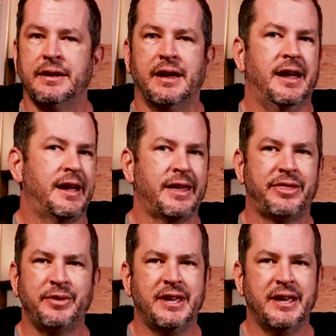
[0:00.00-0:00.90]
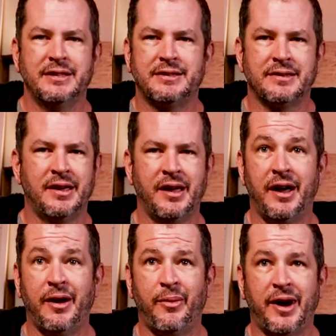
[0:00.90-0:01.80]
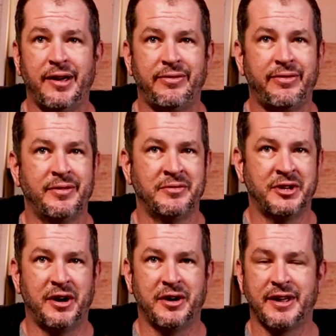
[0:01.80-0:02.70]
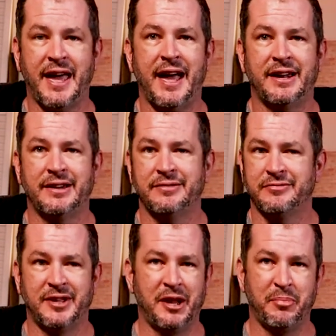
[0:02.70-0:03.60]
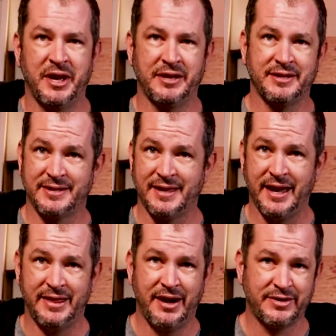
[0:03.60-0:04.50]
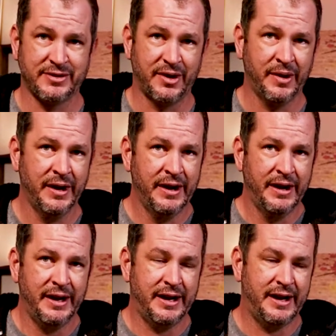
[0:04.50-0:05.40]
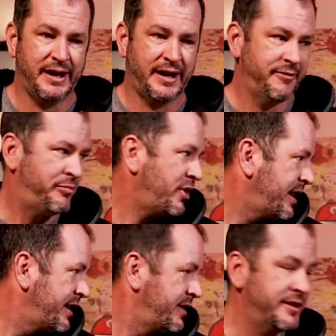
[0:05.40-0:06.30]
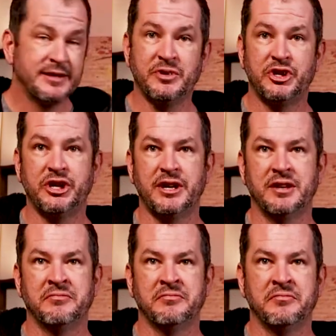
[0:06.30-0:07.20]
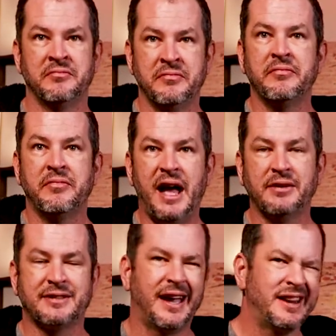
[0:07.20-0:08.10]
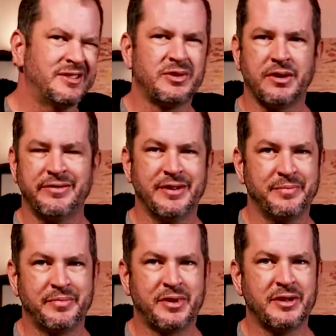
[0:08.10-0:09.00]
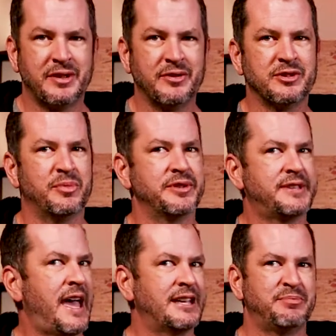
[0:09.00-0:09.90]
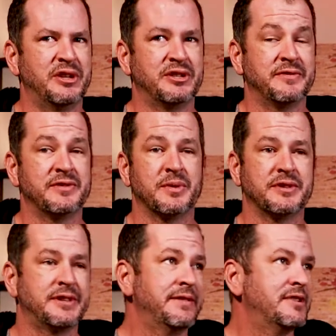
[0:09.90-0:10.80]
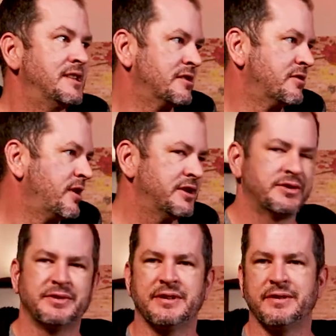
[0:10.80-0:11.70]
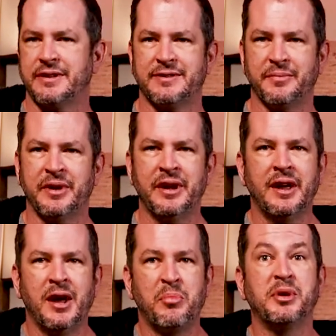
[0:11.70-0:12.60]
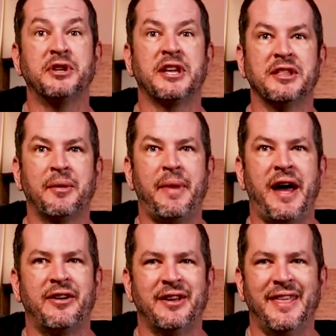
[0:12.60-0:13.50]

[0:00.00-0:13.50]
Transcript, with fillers: Uh, I got three kids, uh, wife, dog, cat, guinea pigs inside there so uh, I've brought this machine outside is sort of a closable test bench of sorts. Even in the garage, there still gets some particulate matter in